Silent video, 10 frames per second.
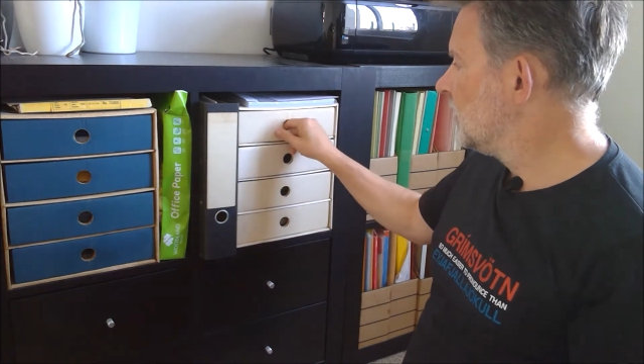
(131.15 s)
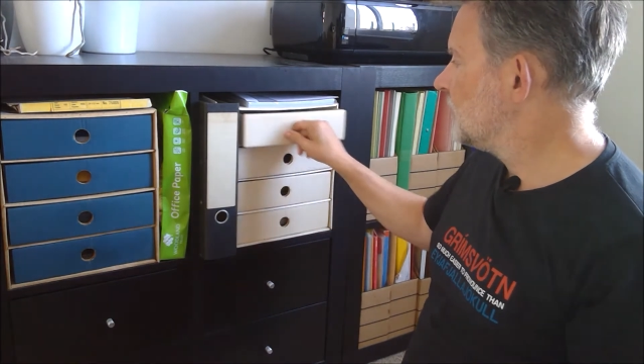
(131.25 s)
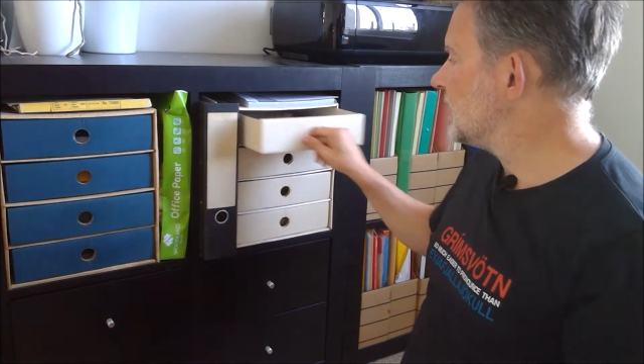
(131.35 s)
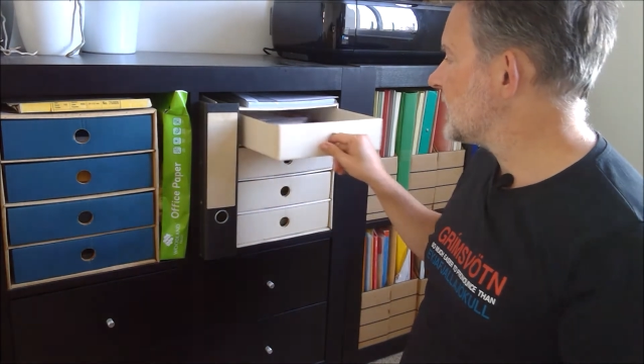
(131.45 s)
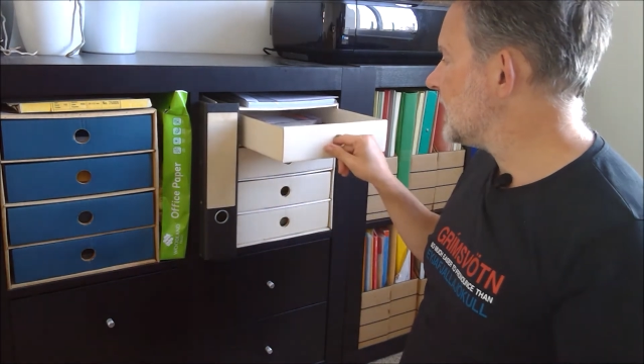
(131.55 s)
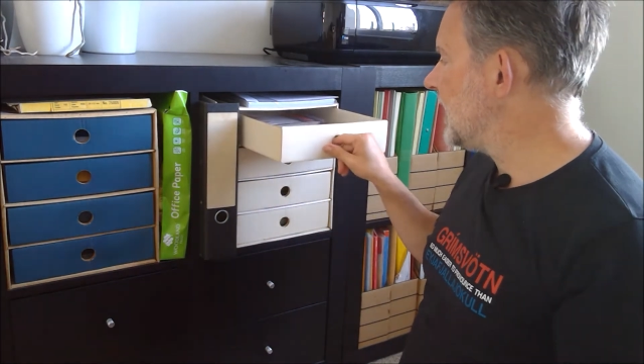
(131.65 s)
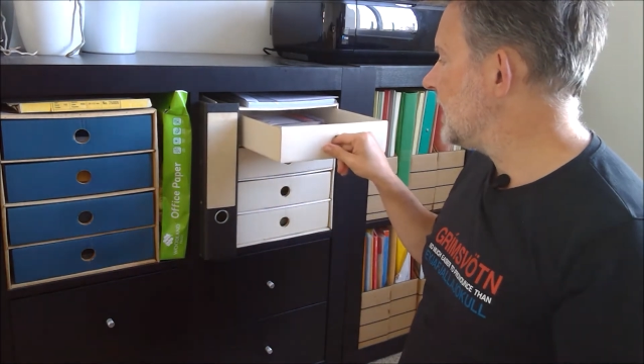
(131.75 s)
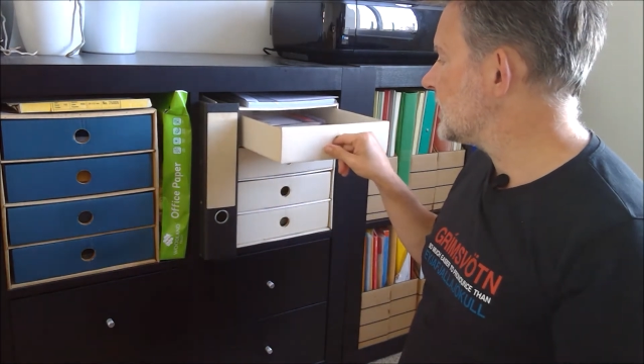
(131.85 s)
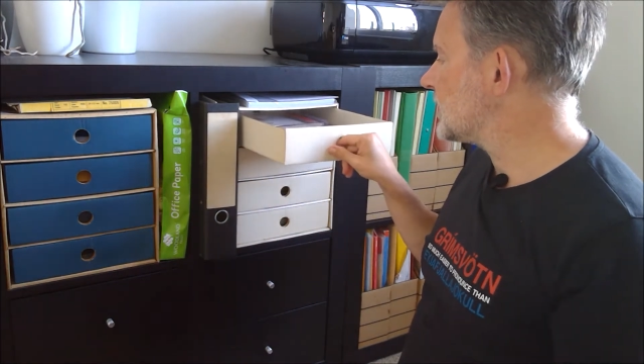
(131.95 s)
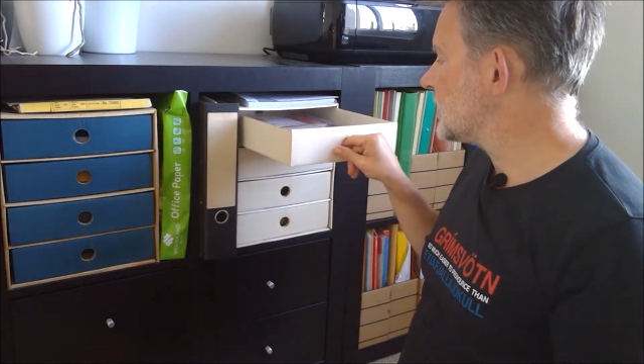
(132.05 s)
This
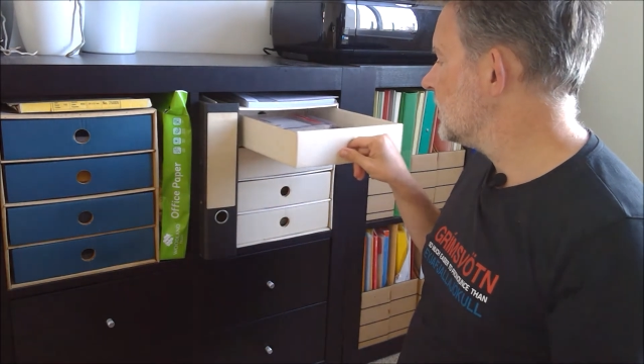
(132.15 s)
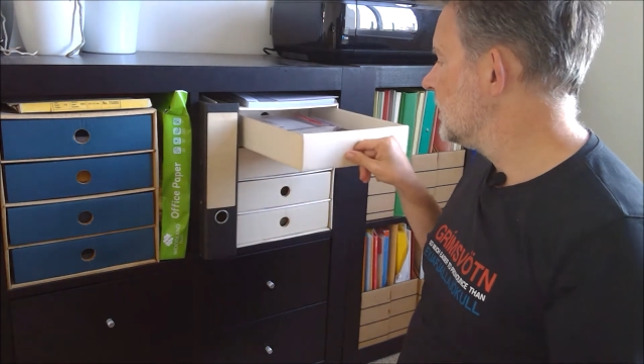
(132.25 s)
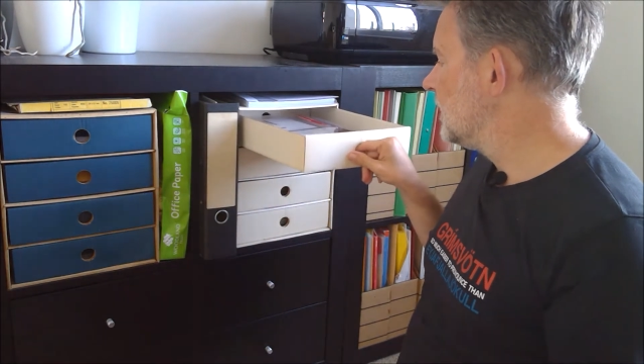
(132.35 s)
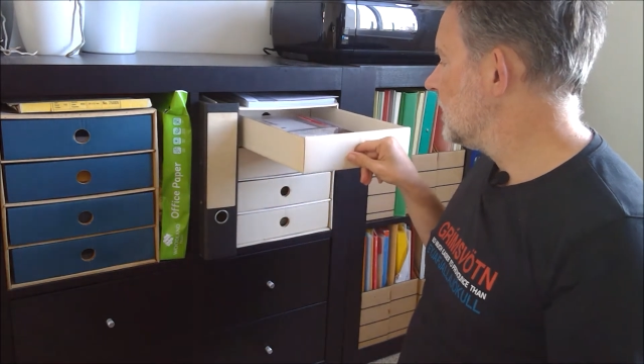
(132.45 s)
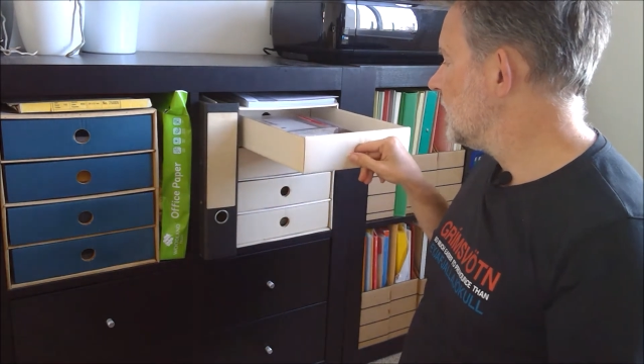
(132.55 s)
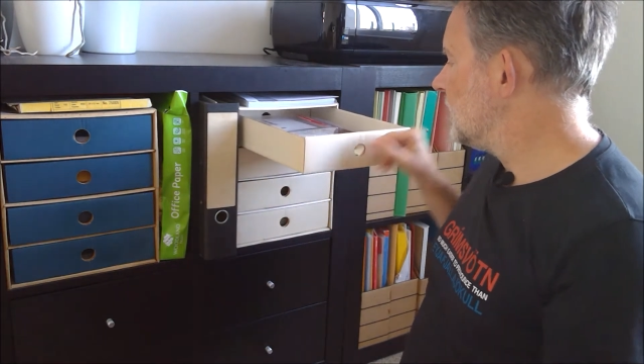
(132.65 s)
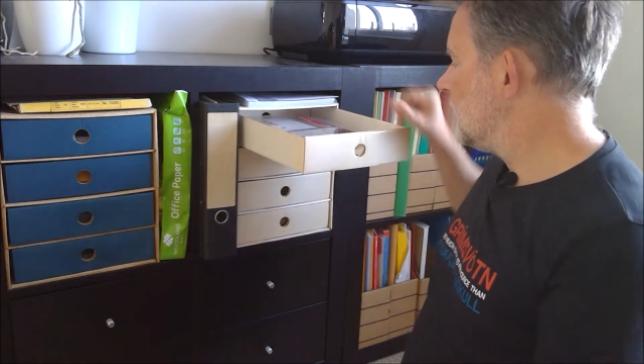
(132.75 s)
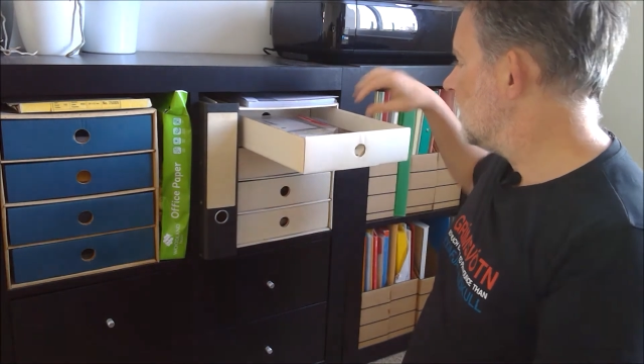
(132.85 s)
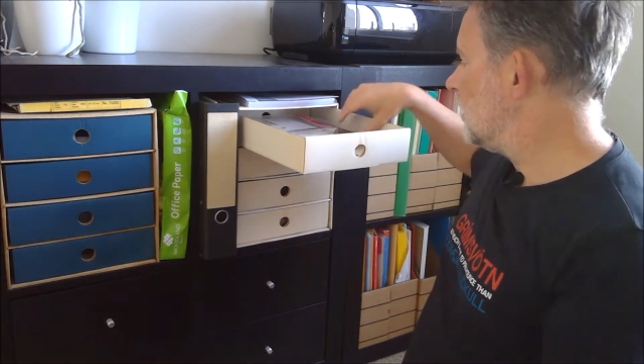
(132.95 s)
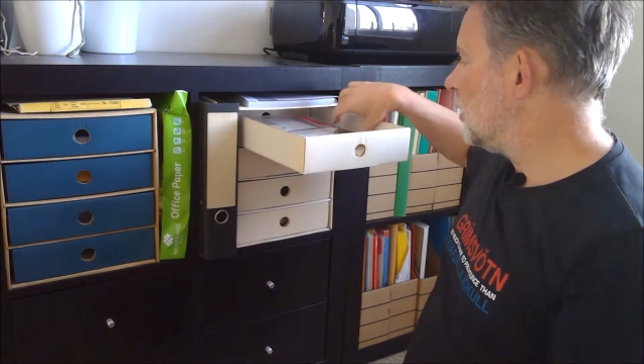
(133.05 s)
has
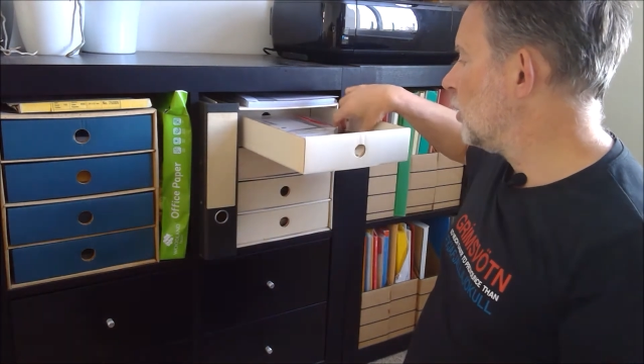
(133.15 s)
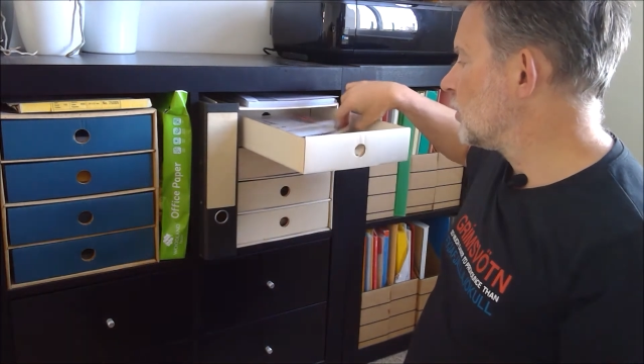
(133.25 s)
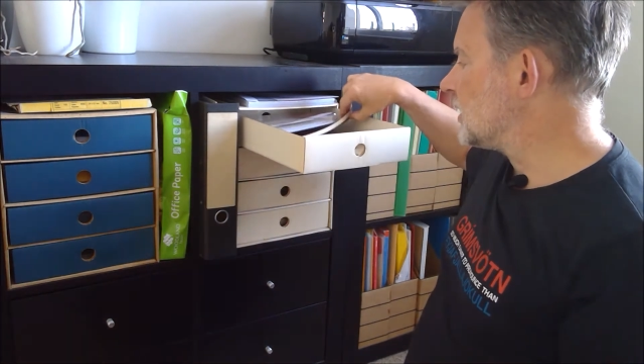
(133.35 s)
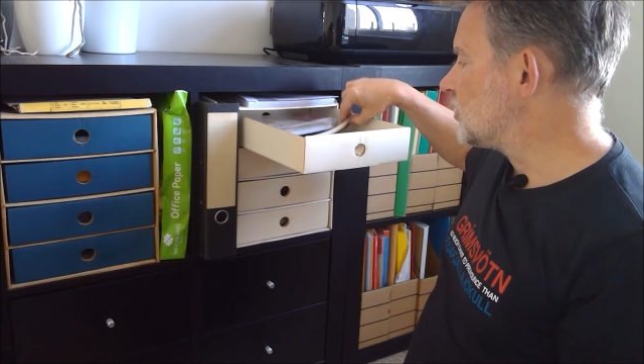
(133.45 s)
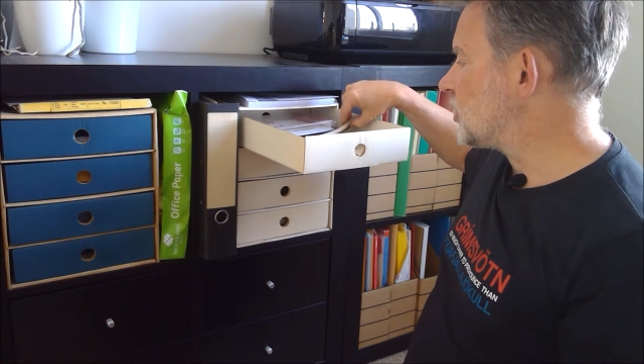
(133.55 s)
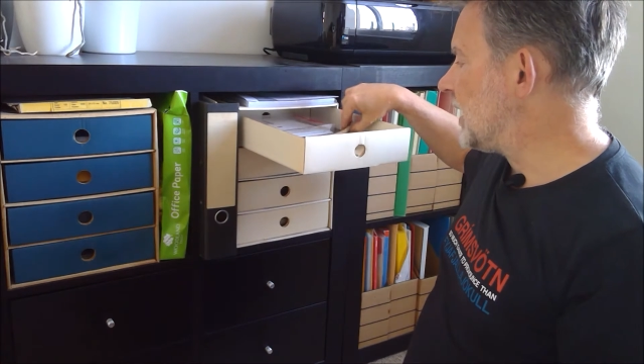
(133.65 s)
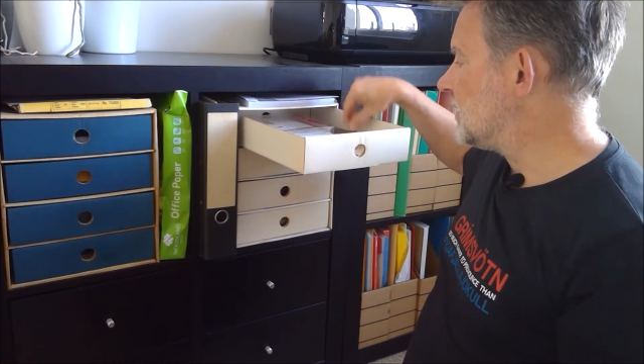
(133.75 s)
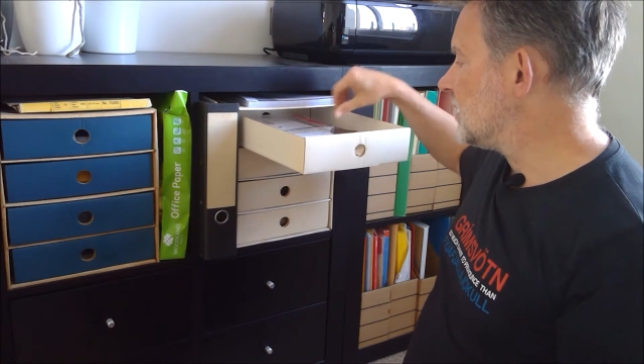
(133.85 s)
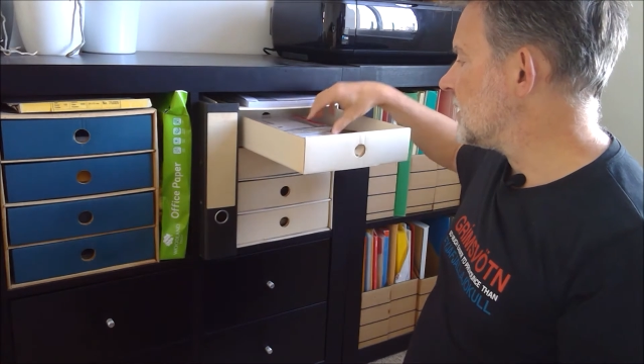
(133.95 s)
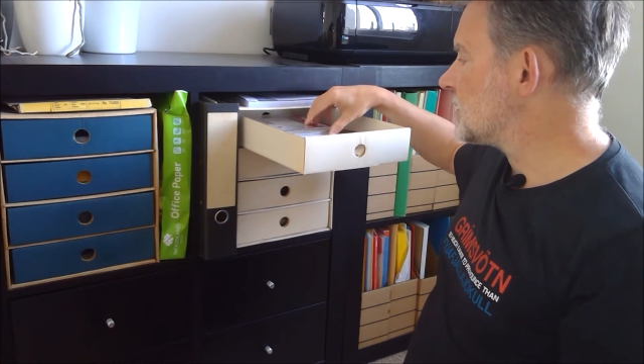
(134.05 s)
old
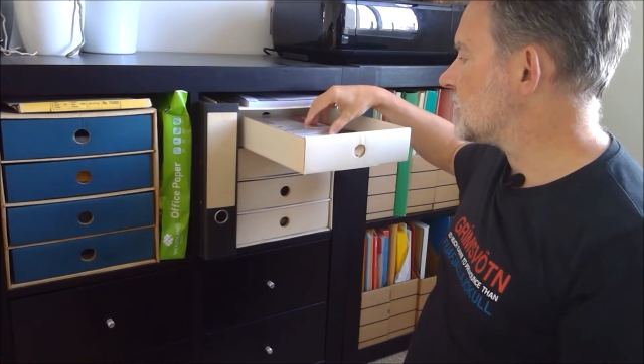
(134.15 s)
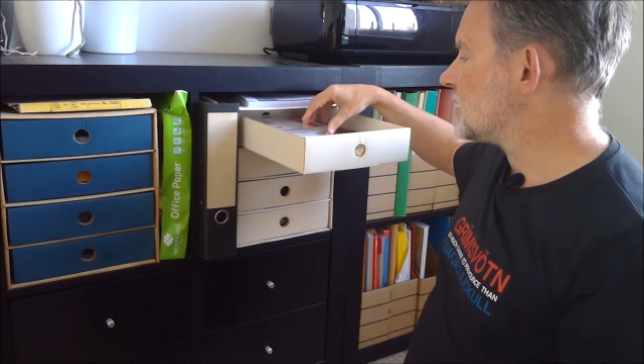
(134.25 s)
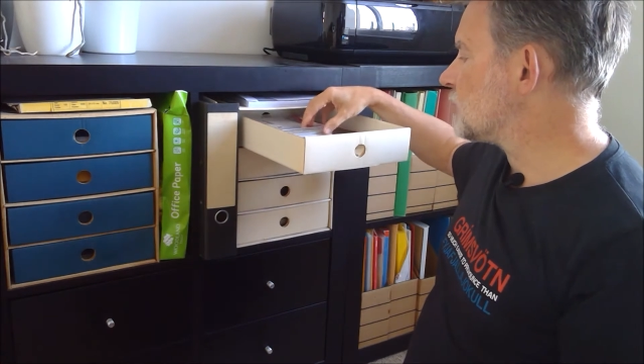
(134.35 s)
agendas,